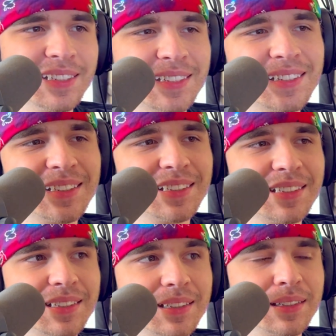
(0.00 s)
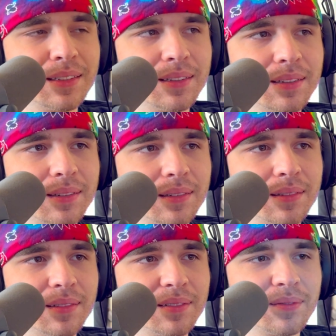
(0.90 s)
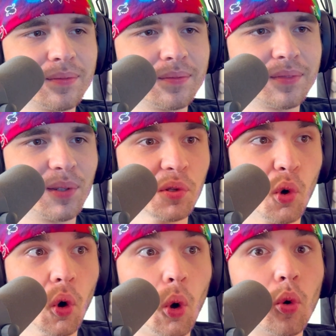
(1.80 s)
The origin of spirits. The mystery of Shido Itsuka.